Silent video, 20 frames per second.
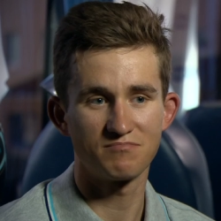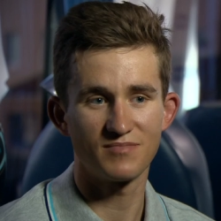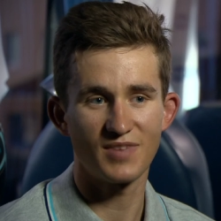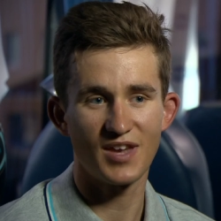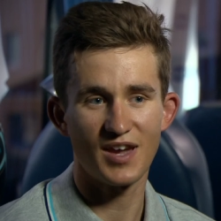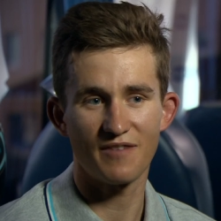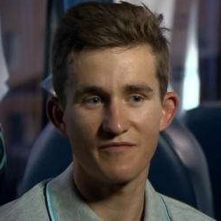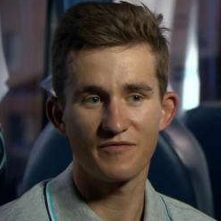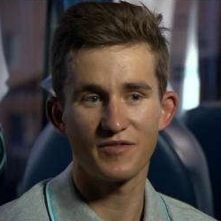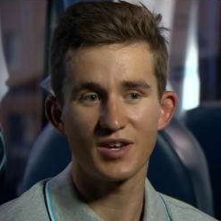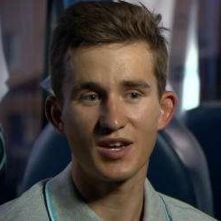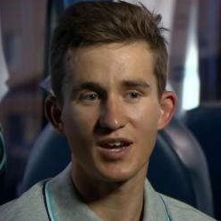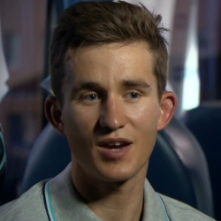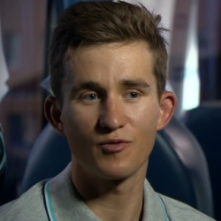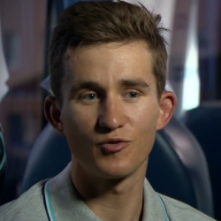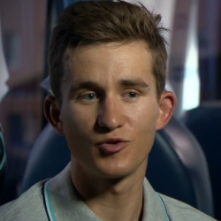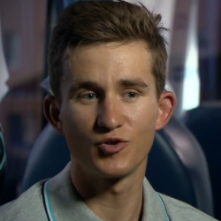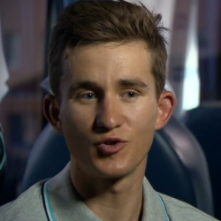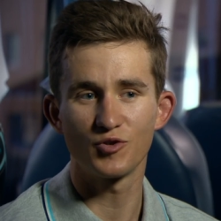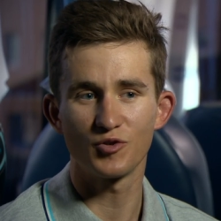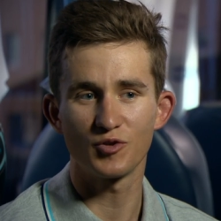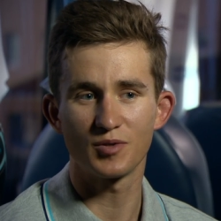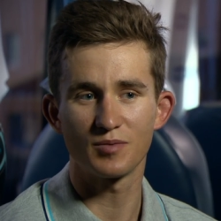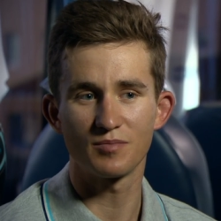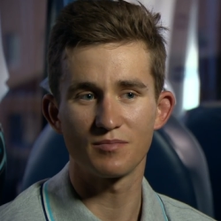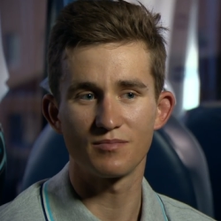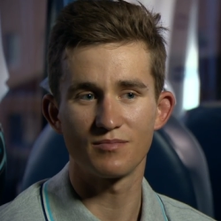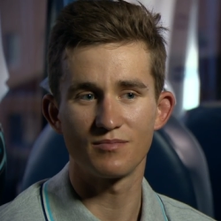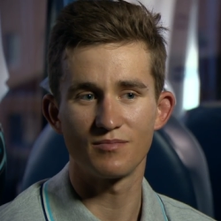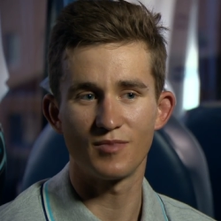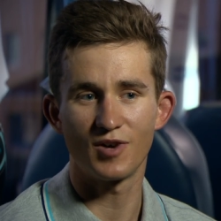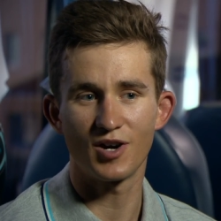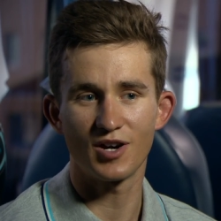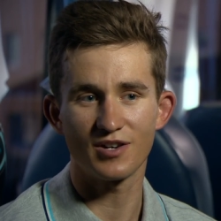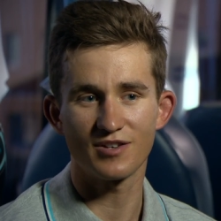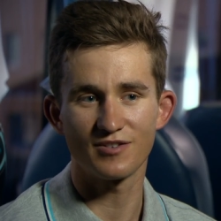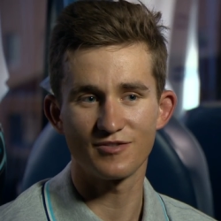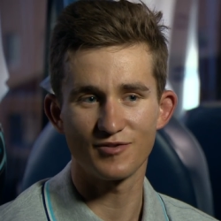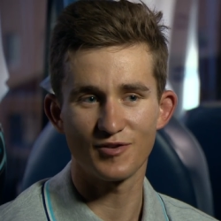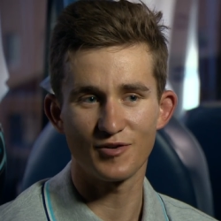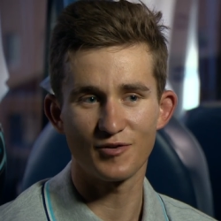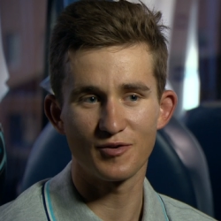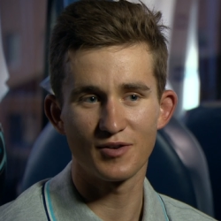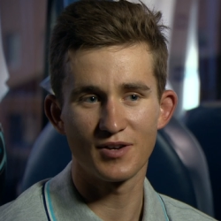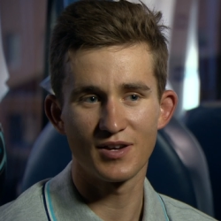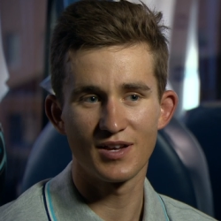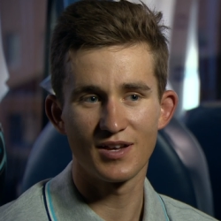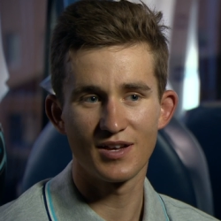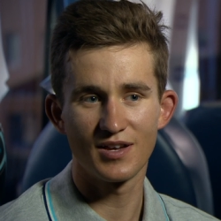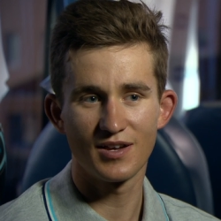yeah, I think I would choose Mark. You know,